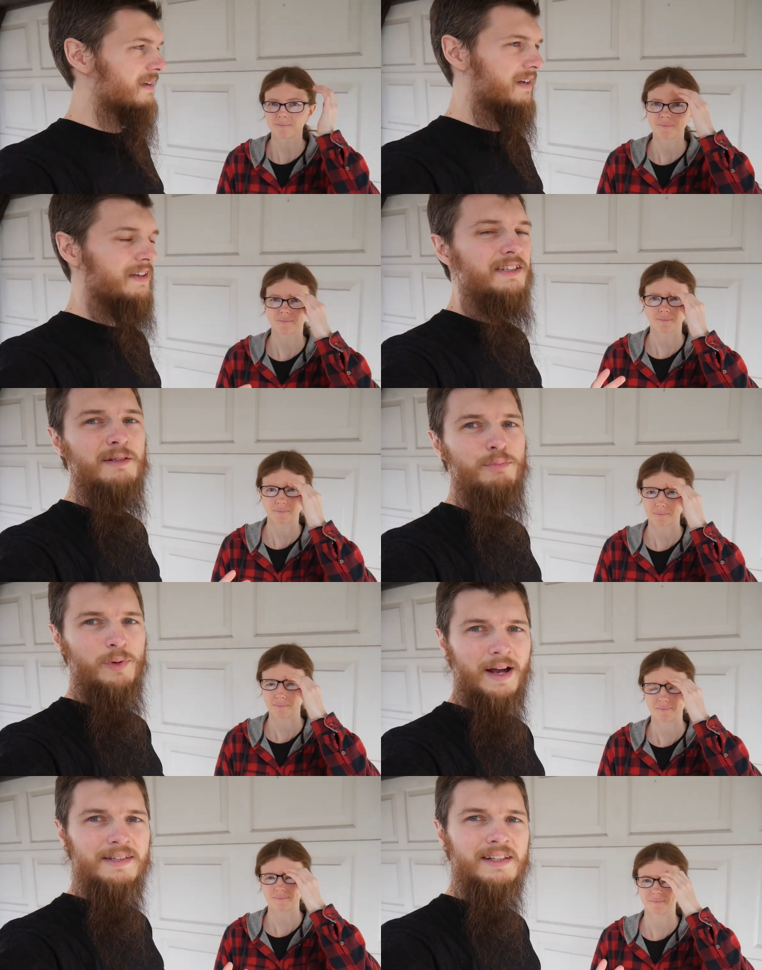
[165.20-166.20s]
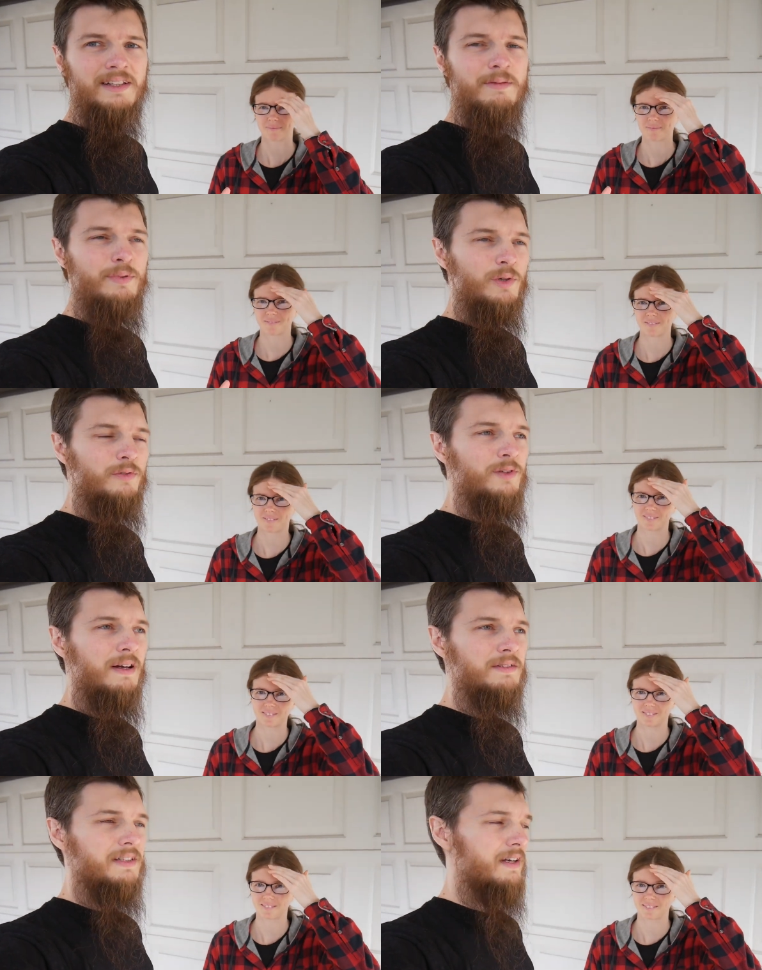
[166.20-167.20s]
Speaker 1: It is surprisingly beautiful
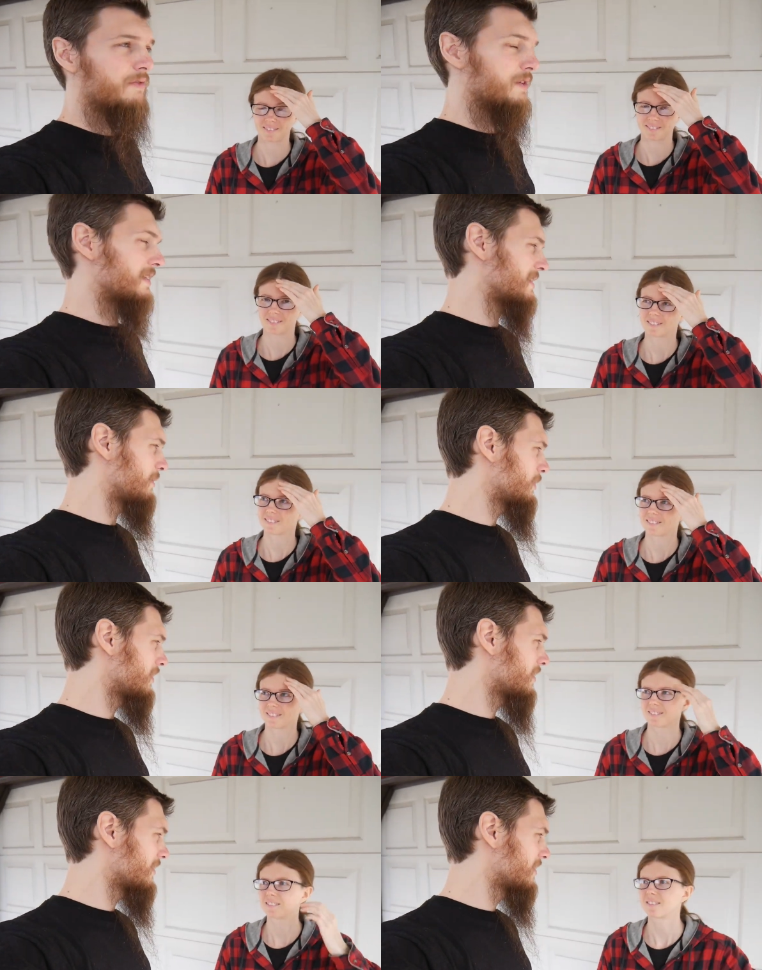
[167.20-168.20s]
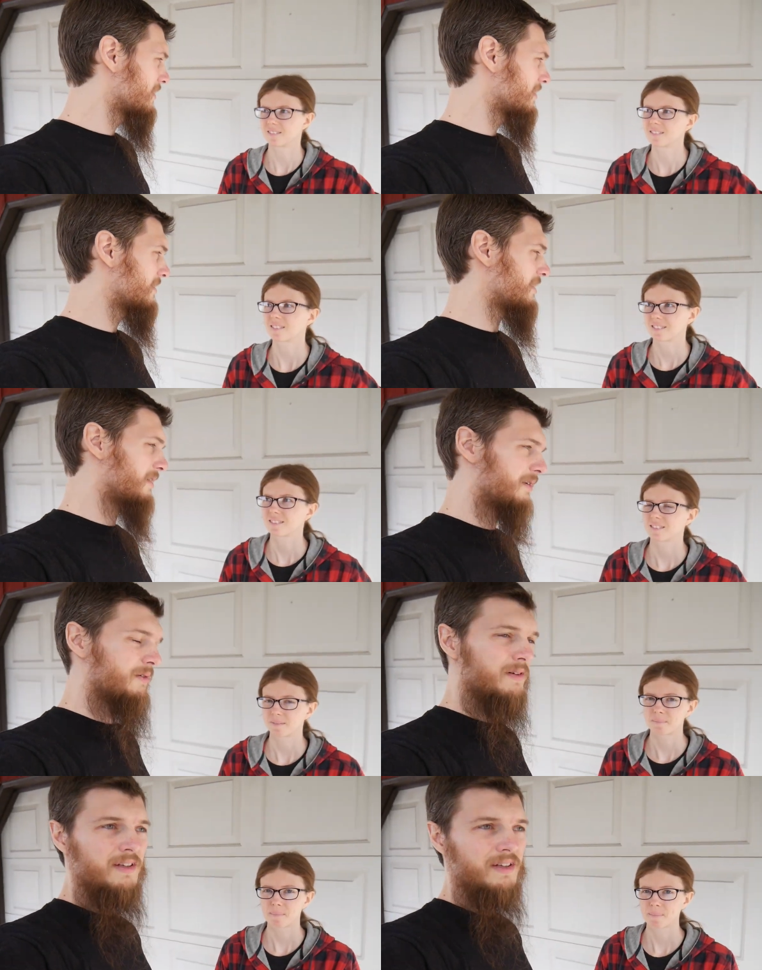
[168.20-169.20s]
out today for December,
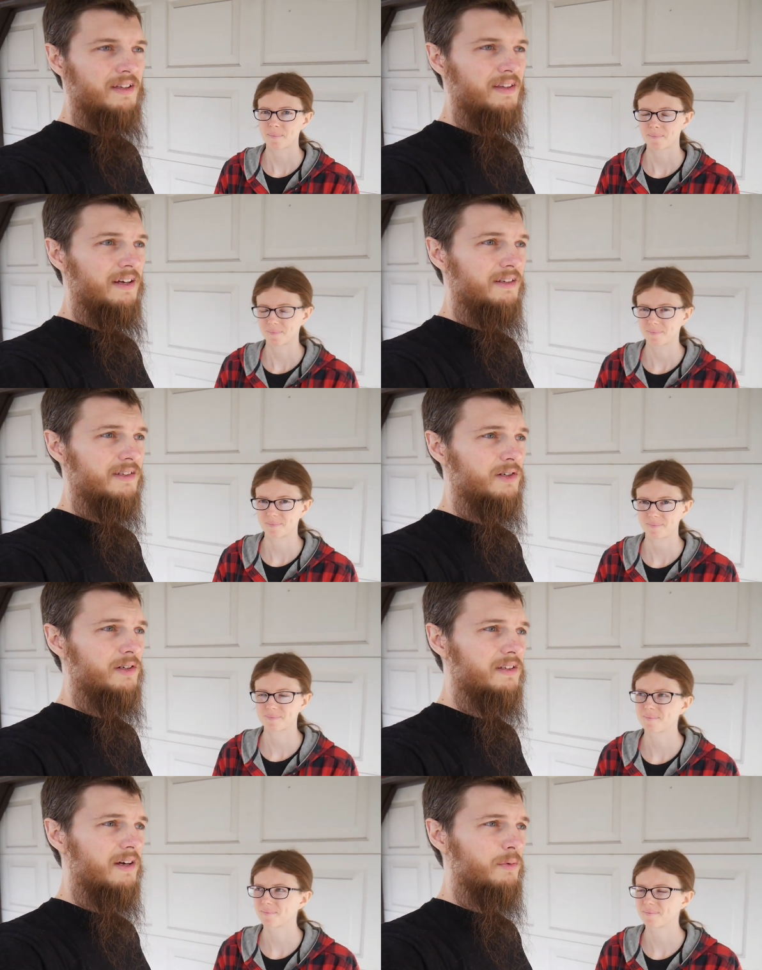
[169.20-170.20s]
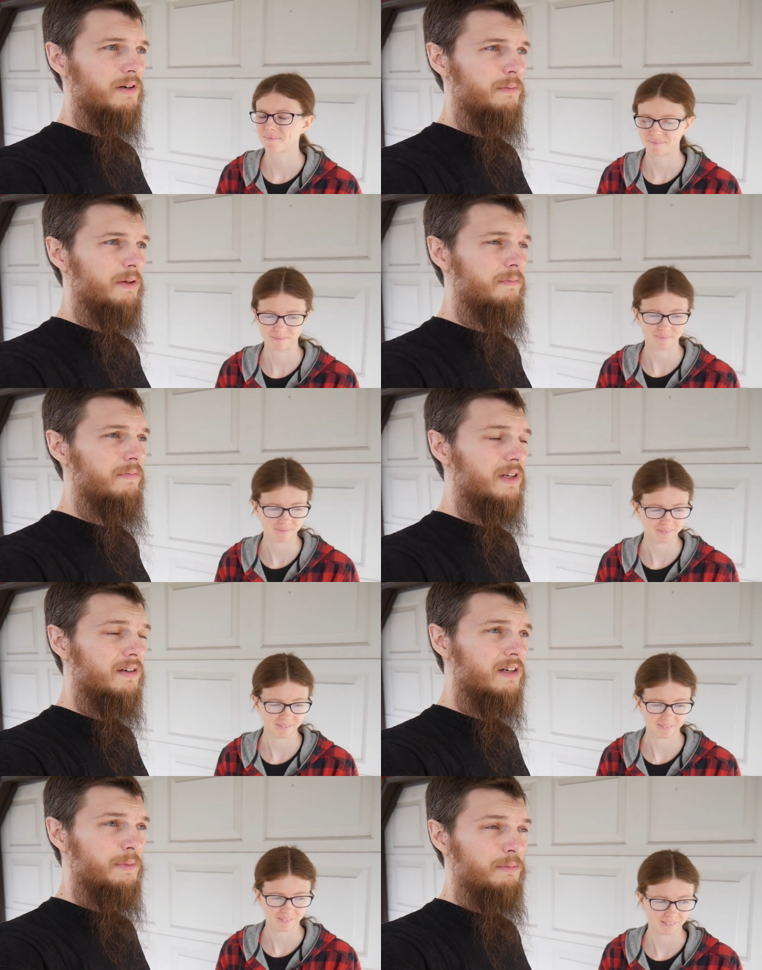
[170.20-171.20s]
so that is good that we're be,
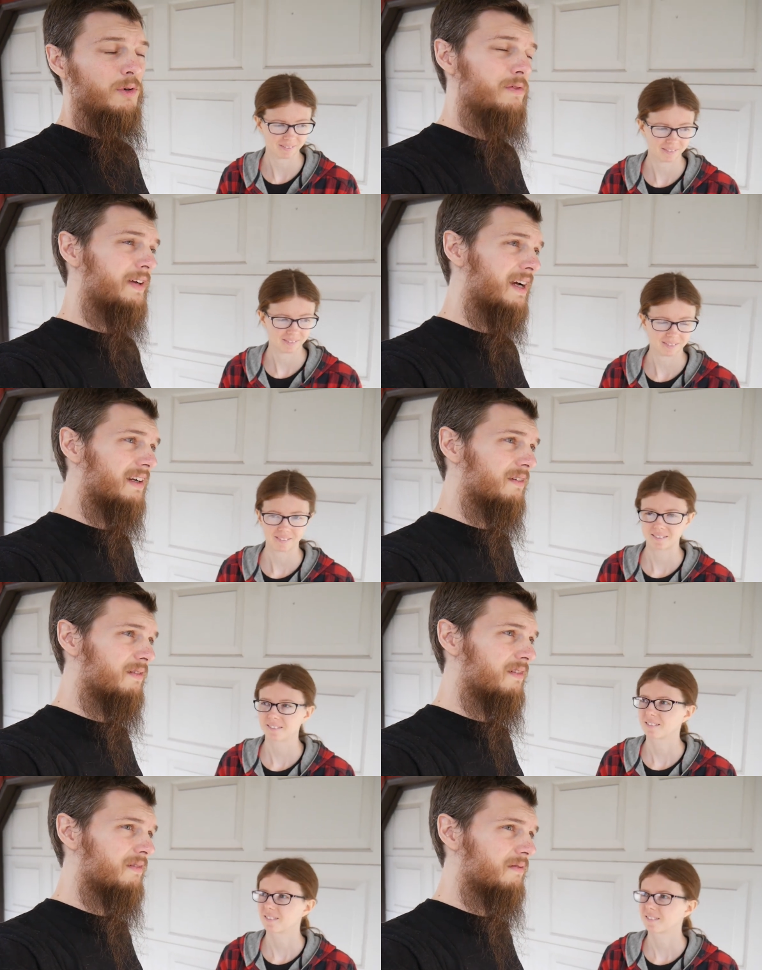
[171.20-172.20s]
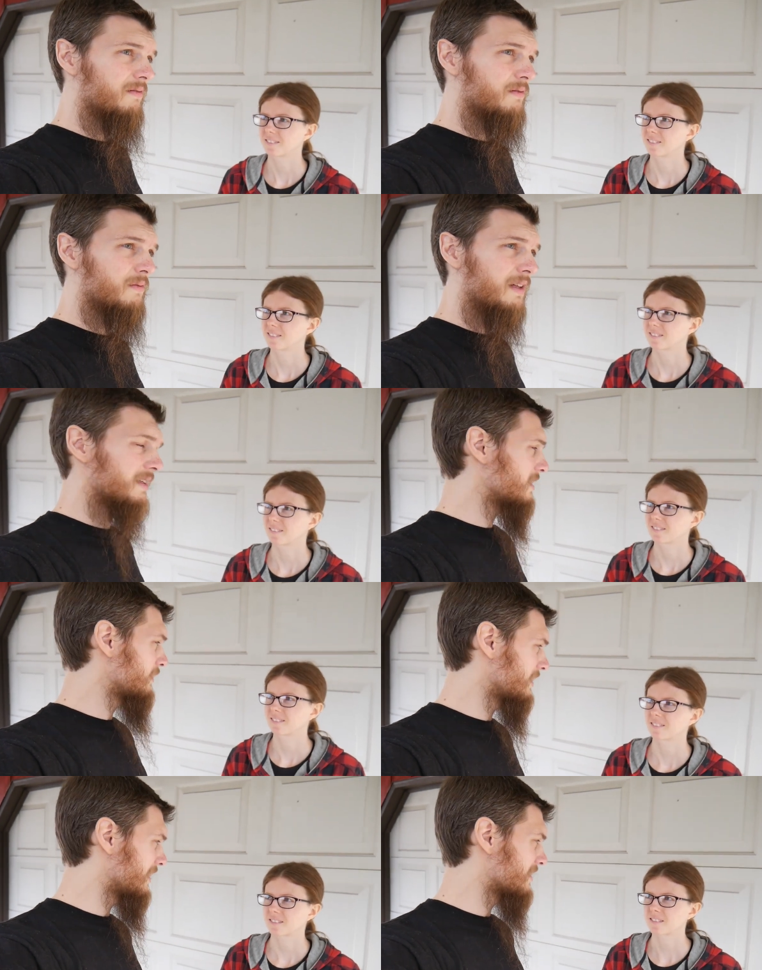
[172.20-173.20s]
going to be moving on a
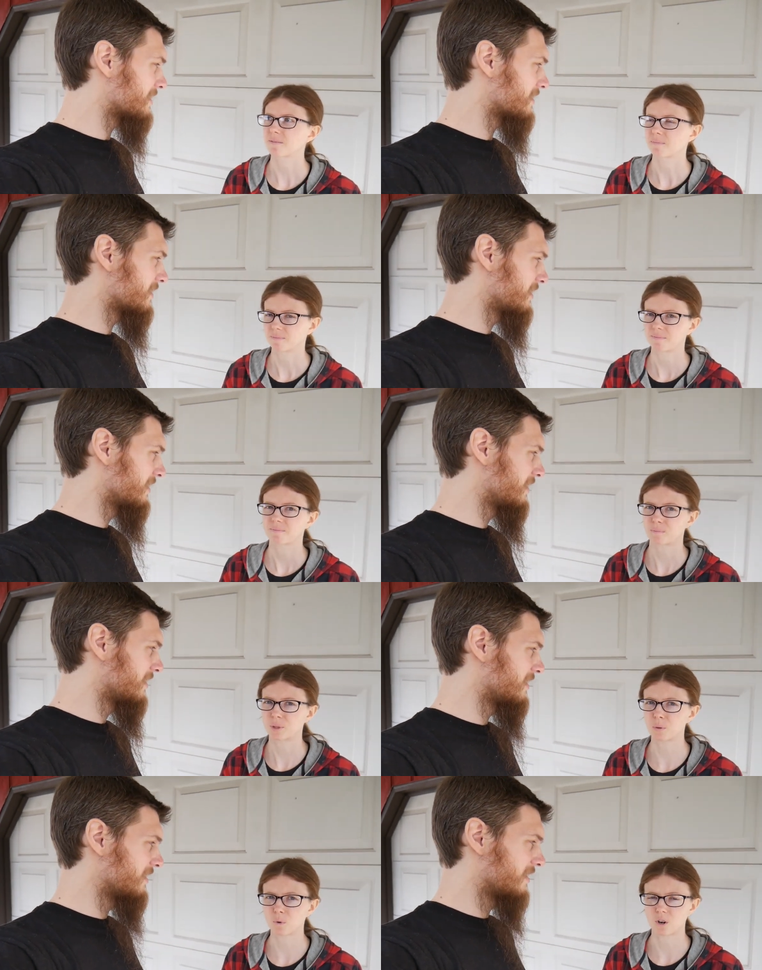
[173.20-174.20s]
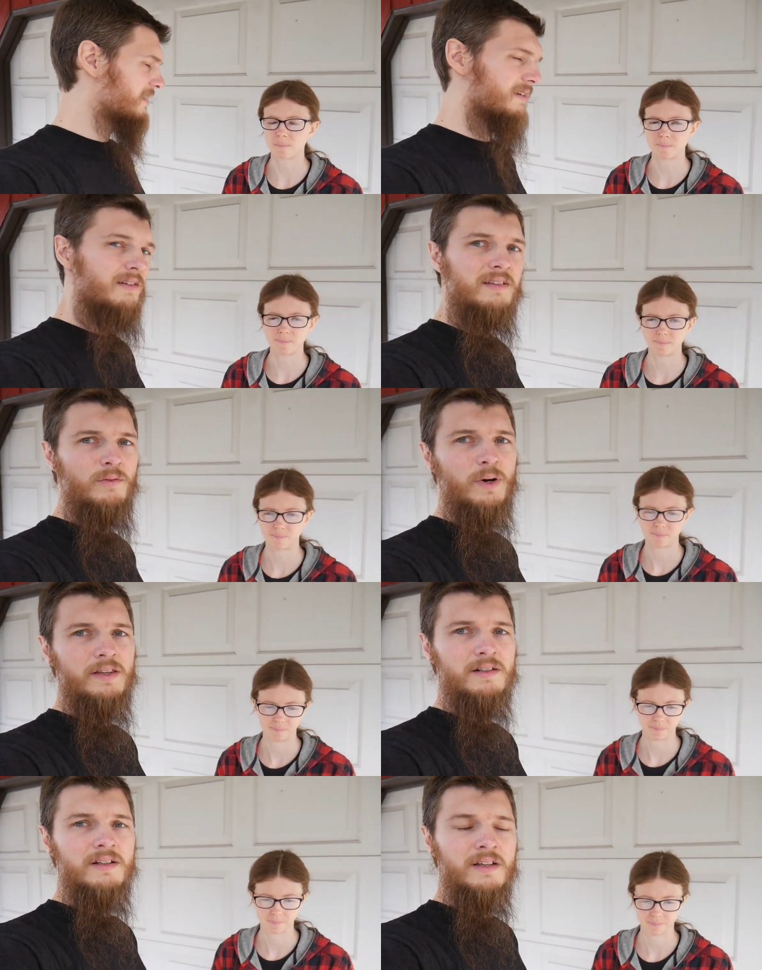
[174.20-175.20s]
relatively nice, pretty warm
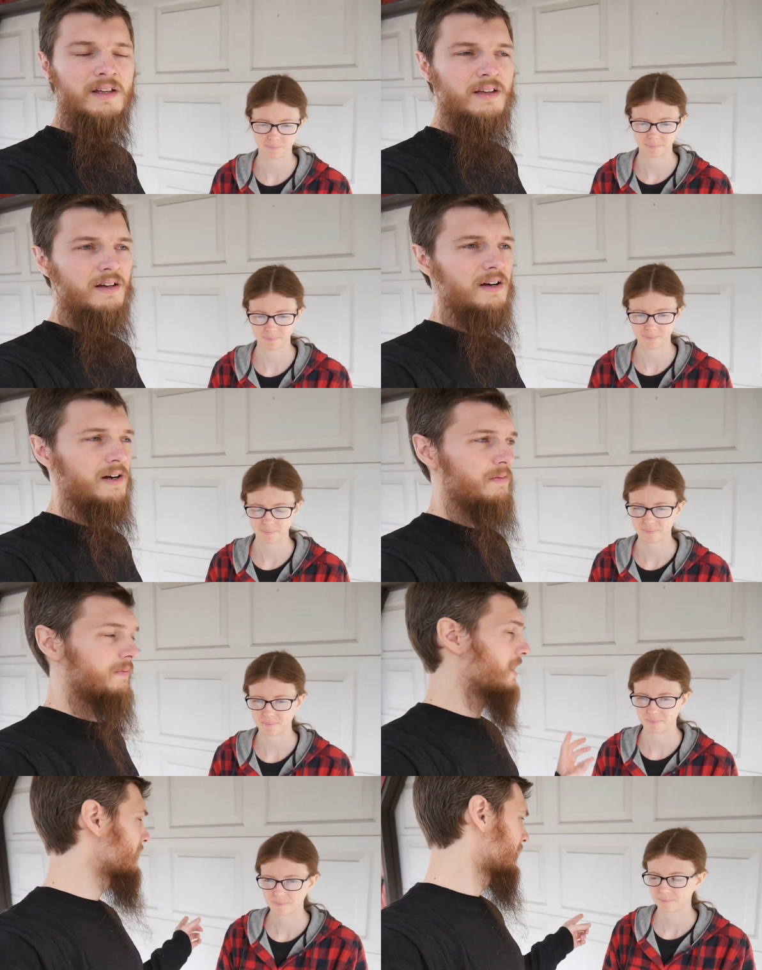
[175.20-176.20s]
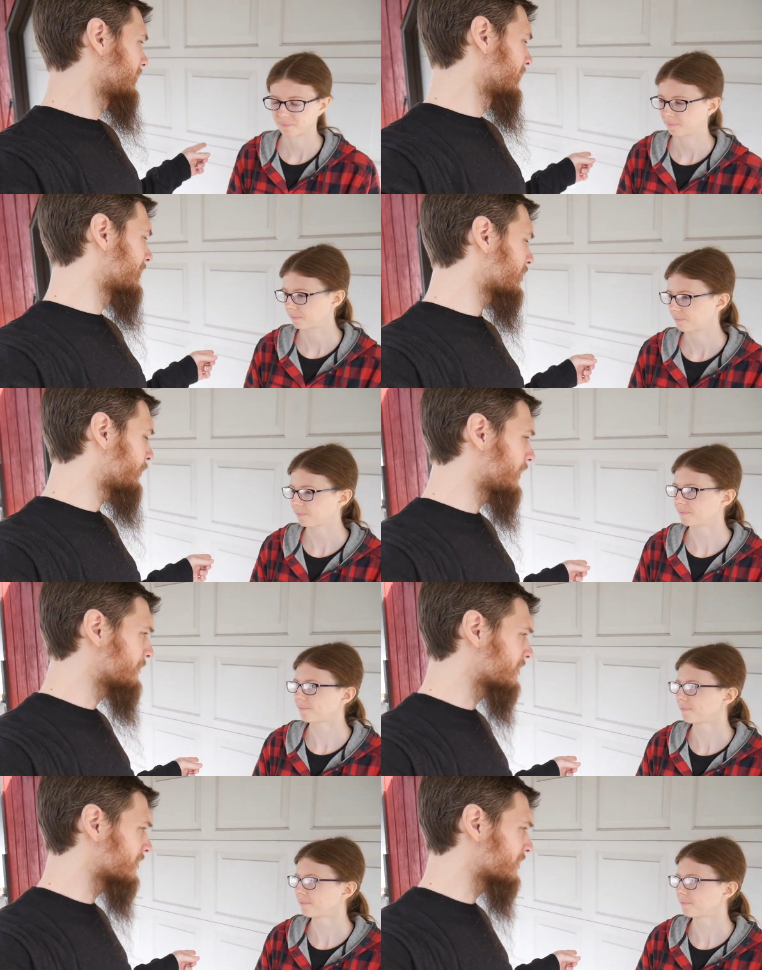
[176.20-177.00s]
weather. Um, let's open up